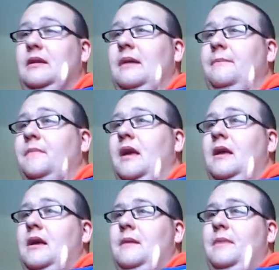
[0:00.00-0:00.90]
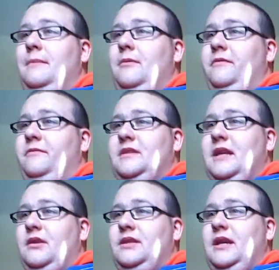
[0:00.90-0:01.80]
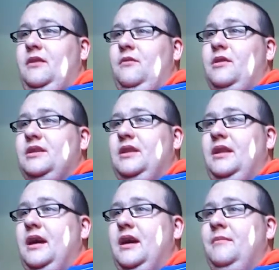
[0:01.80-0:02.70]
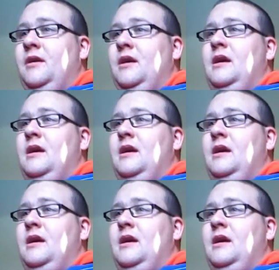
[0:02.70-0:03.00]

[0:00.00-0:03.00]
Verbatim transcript: Um, big boot from Taker. Taker works on the arm.